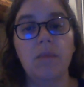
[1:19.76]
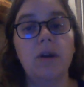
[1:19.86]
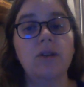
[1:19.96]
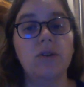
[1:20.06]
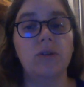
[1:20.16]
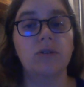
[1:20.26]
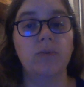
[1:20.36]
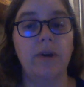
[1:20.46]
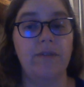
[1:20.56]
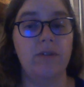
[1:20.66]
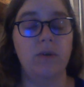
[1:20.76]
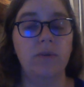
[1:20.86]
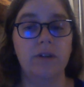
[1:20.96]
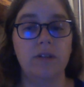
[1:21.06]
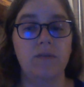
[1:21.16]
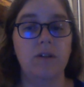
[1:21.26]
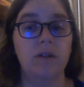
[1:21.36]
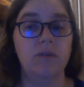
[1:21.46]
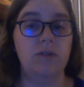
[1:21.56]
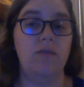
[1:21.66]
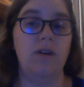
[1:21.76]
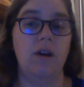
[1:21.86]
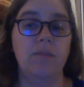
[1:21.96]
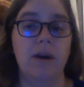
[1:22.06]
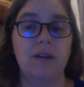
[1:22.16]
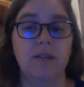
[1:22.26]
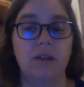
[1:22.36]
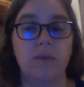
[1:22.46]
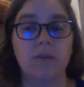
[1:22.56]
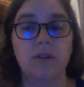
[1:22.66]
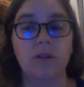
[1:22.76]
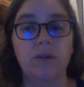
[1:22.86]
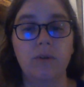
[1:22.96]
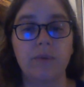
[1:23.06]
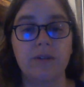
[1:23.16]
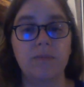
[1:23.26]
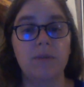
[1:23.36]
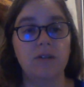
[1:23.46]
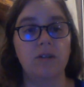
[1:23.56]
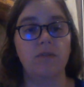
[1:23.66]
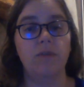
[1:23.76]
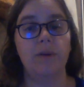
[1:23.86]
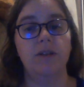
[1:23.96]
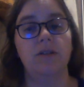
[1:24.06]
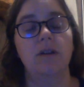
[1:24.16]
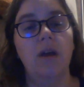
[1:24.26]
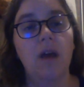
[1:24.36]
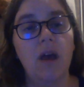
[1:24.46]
Many journals will have their own list of inclusive and unbiased language included with submission information.